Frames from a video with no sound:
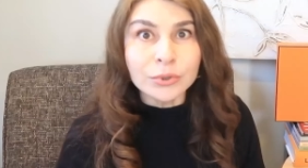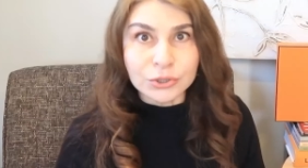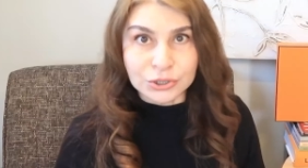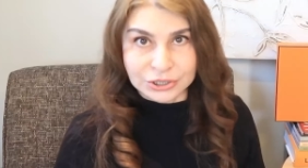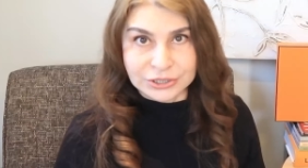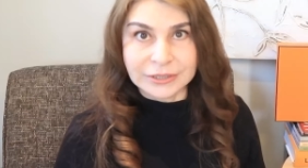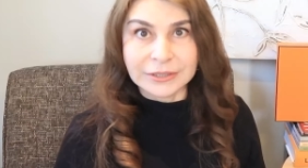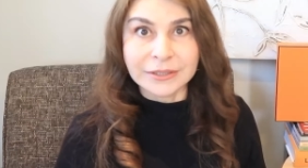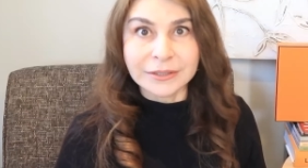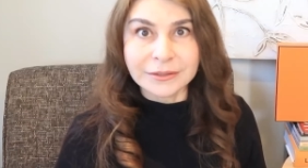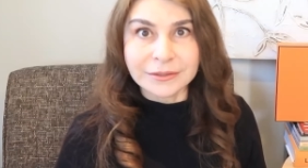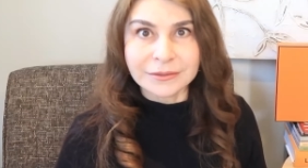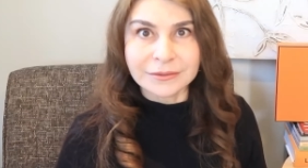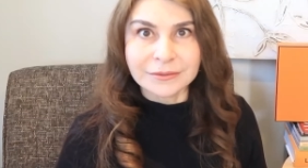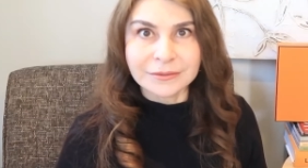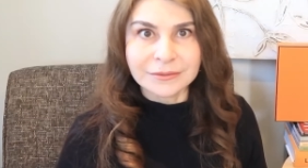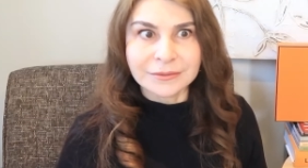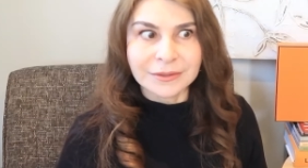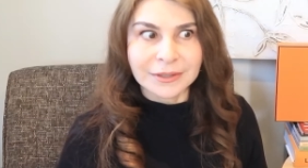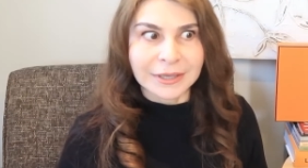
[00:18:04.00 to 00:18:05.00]
a boutique,
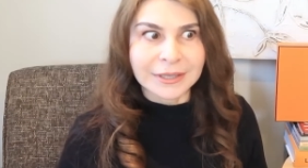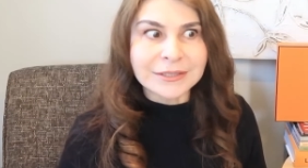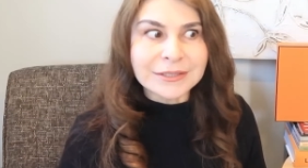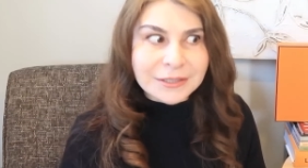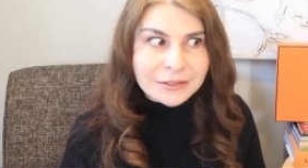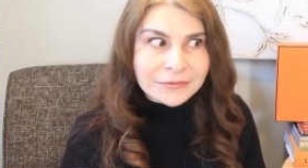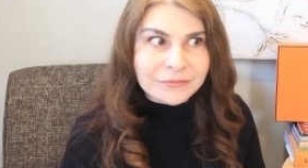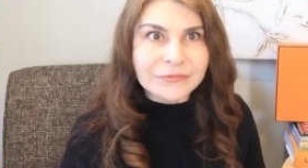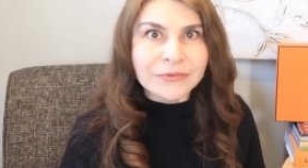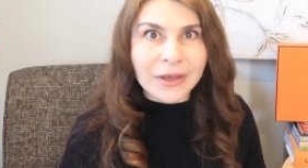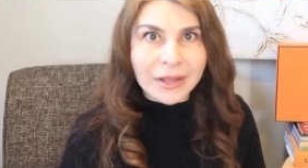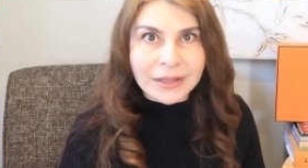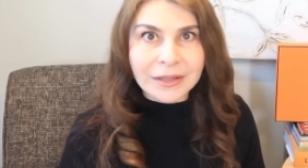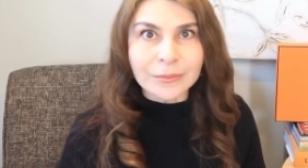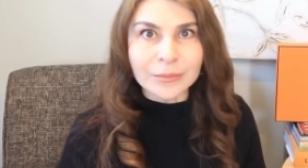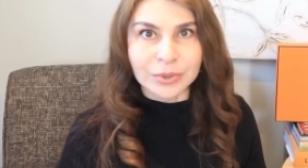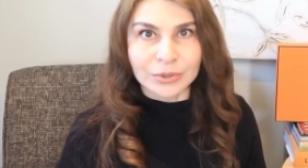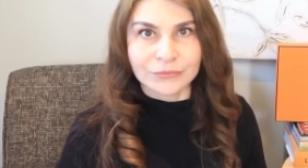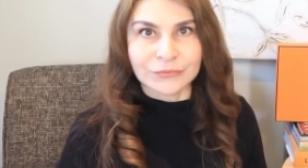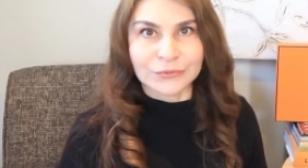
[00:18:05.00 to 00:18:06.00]
it's
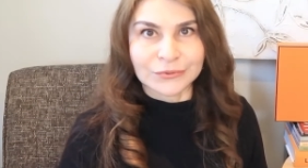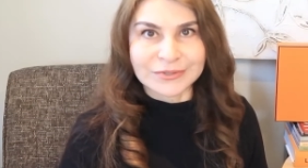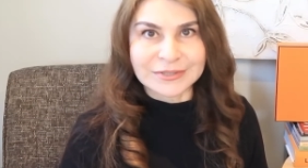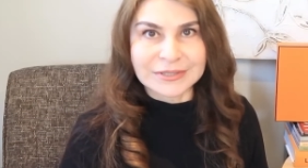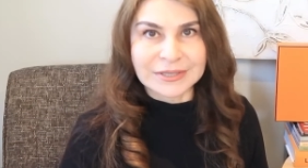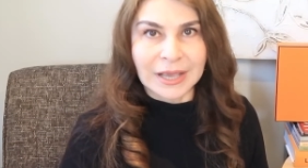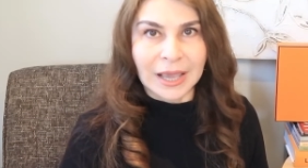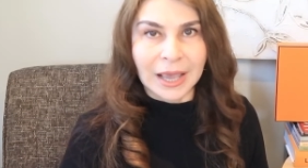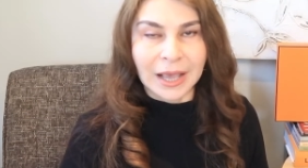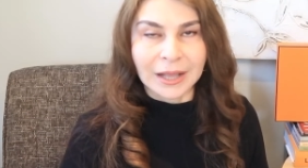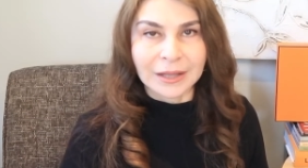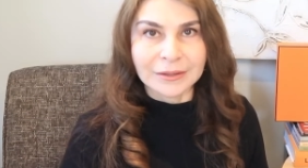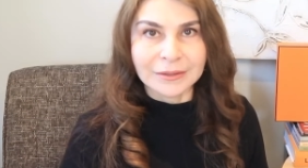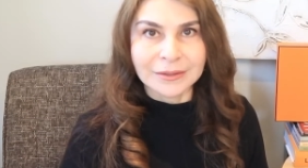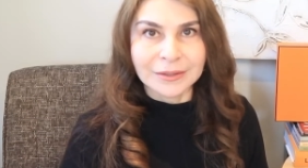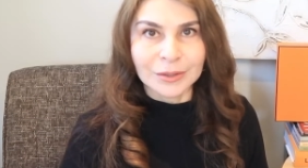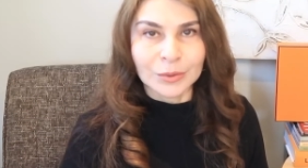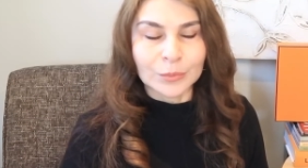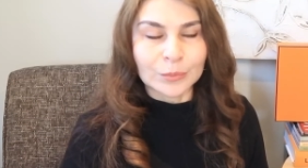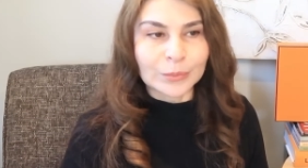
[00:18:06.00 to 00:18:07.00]
available for sale,
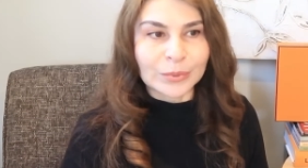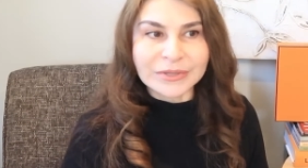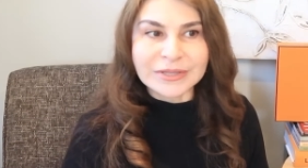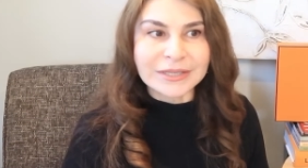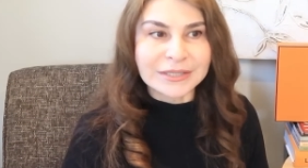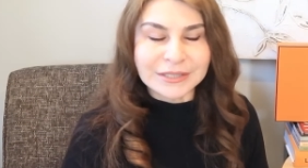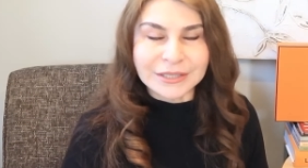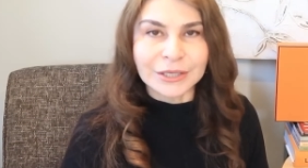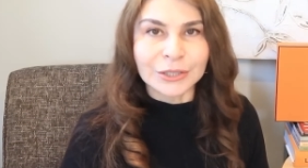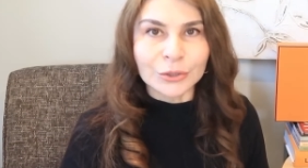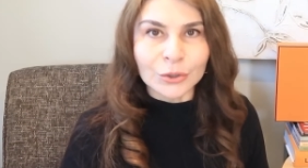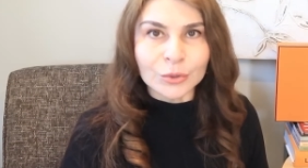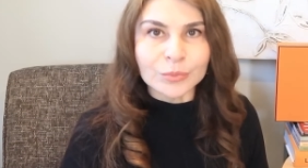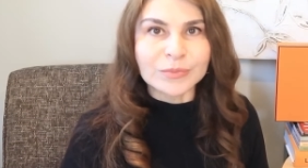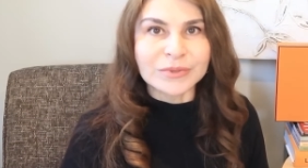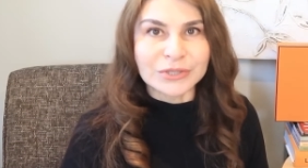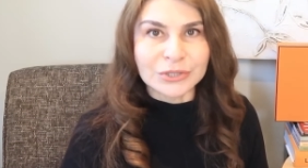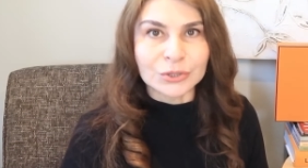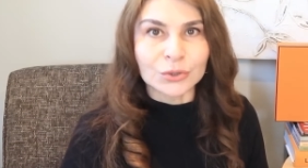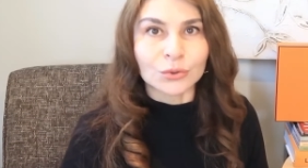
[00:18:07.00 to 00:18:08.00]
but it cannot
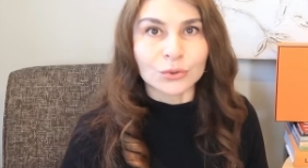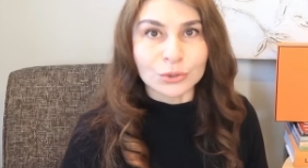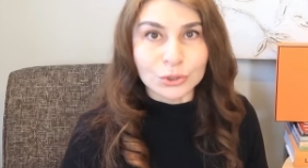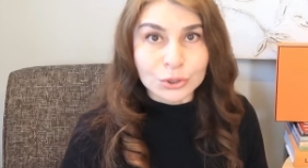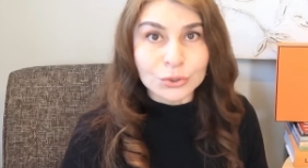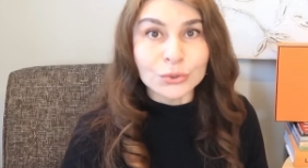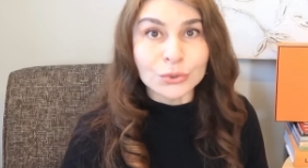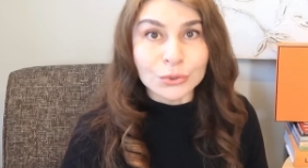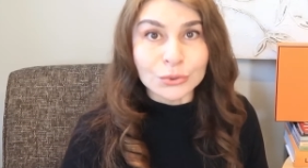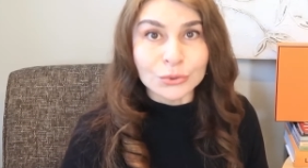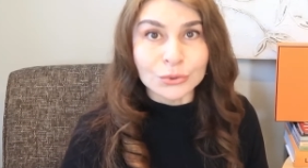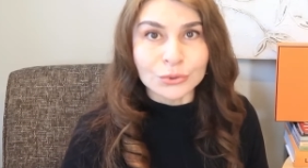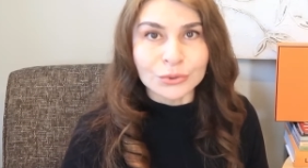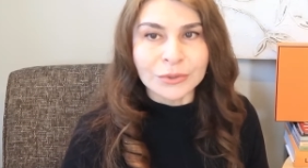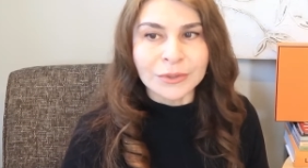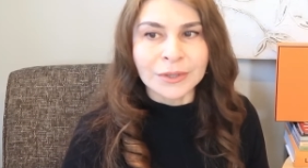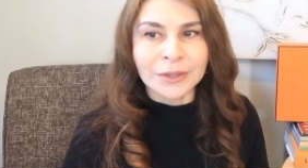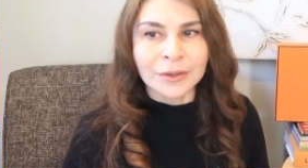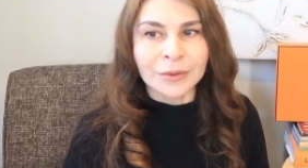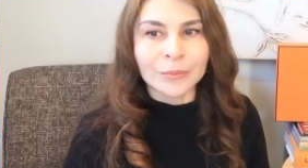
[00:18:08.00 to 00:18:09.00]
be sold to you
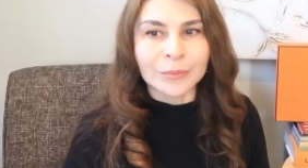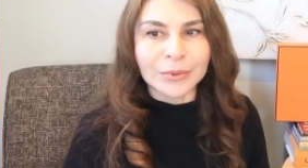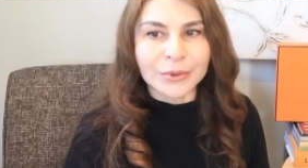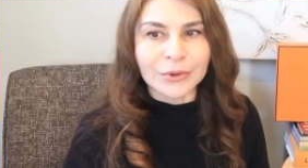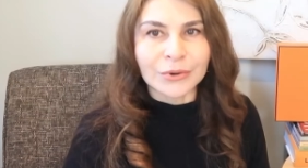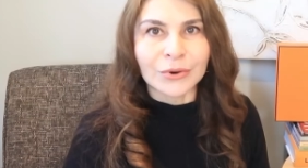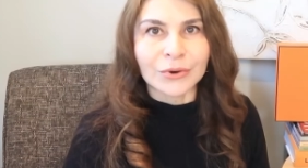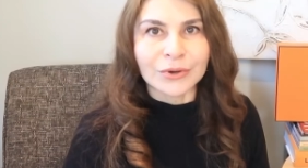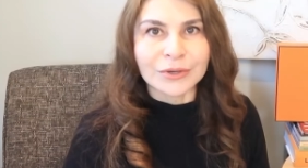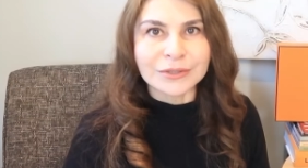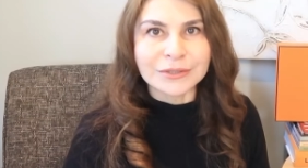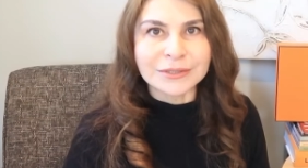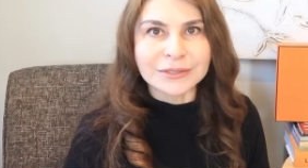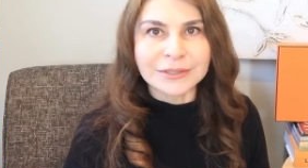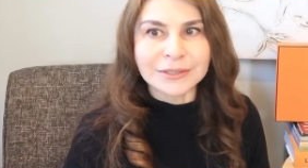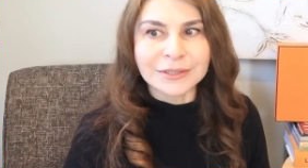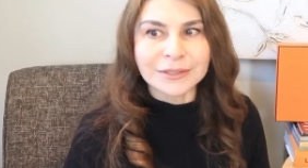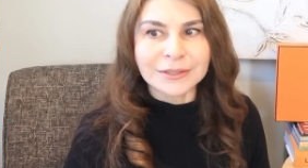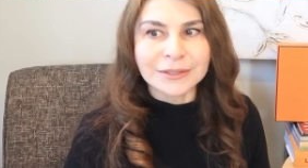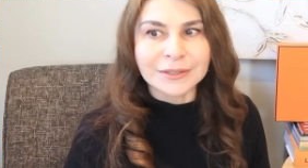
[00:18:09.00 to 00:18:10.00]

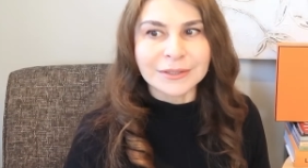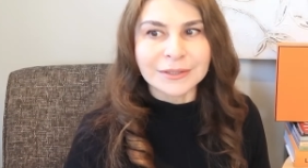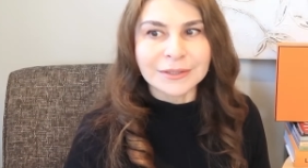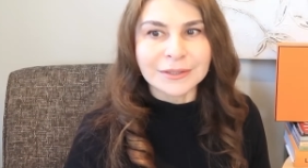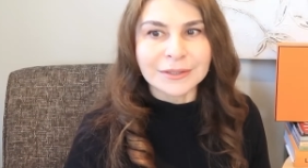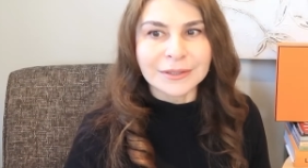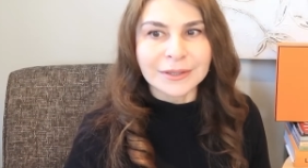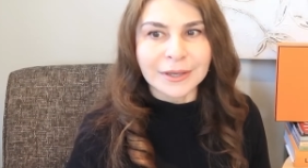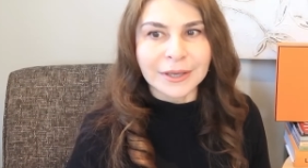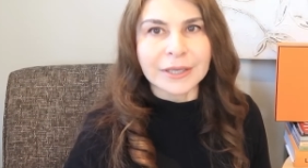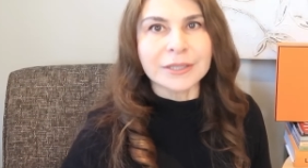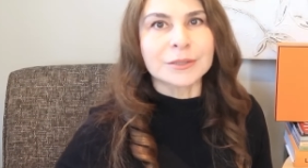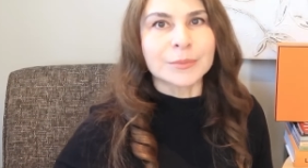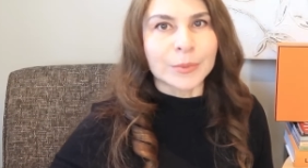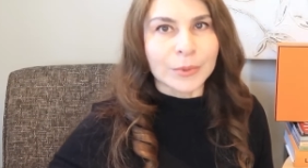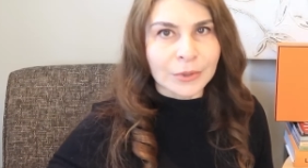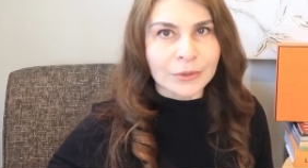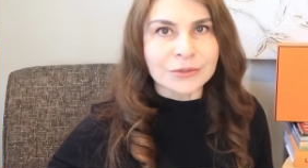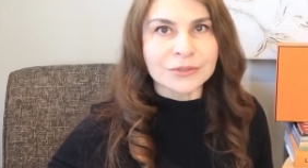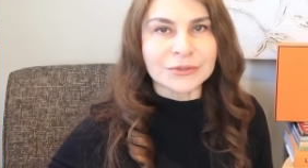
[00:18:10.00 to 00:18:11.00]
because it
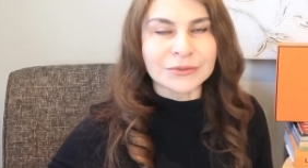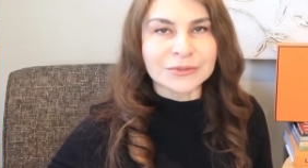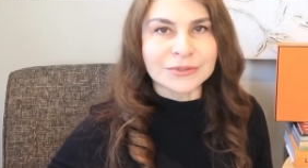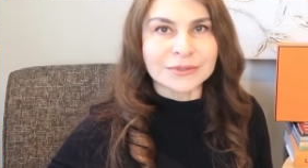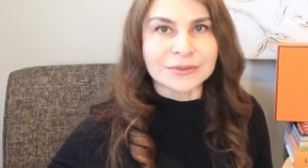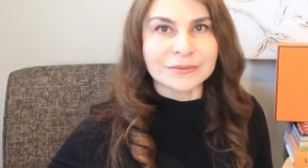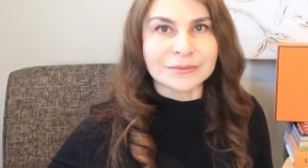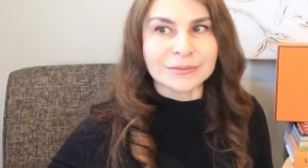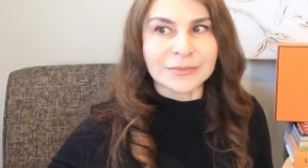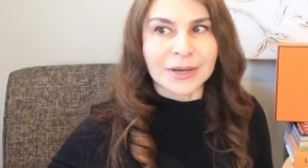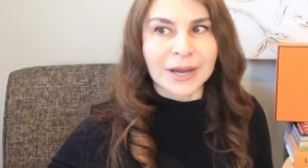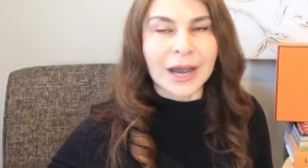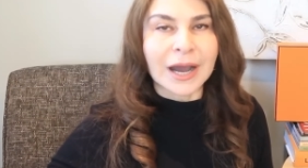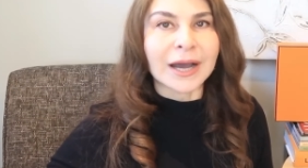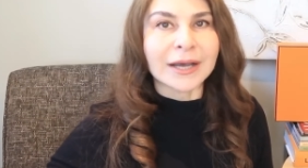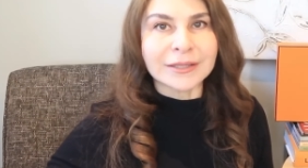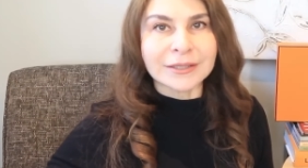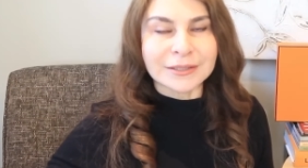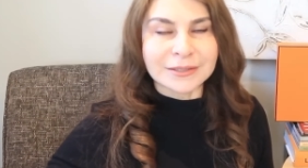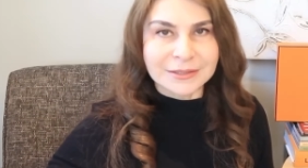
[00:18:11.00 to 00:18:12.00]
belongs to
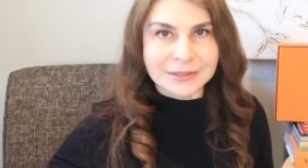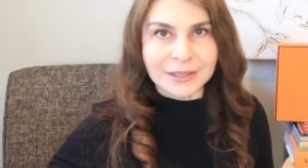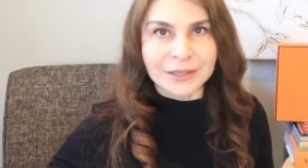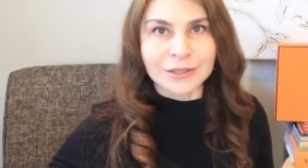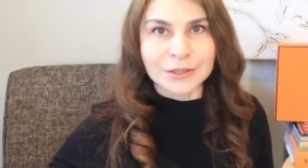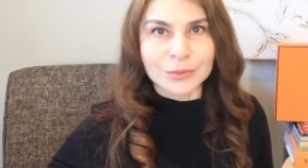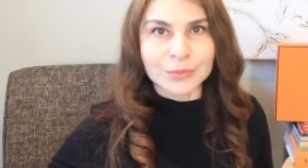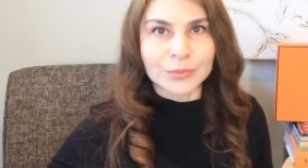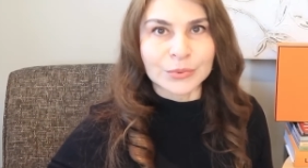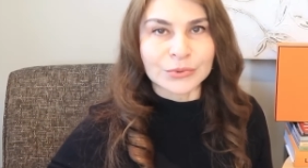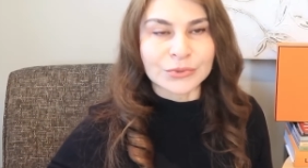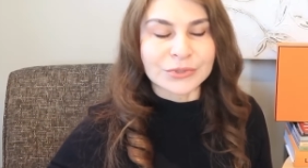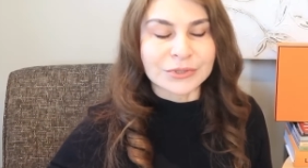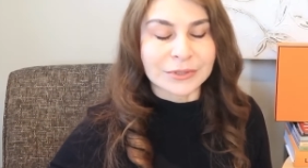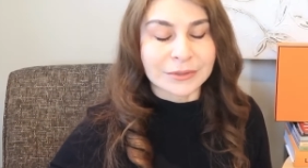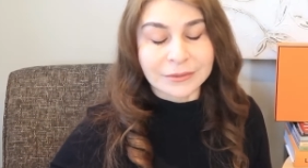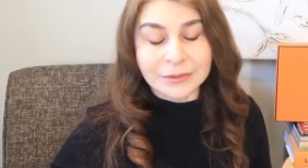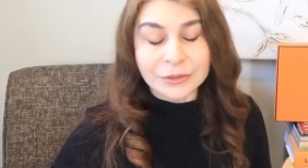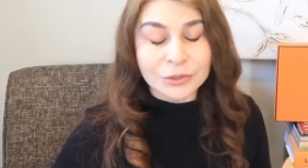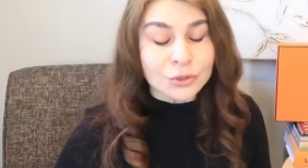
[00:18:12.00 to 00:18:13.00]
other
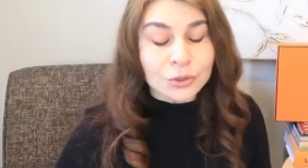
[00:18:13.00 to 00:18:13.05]
salesperson.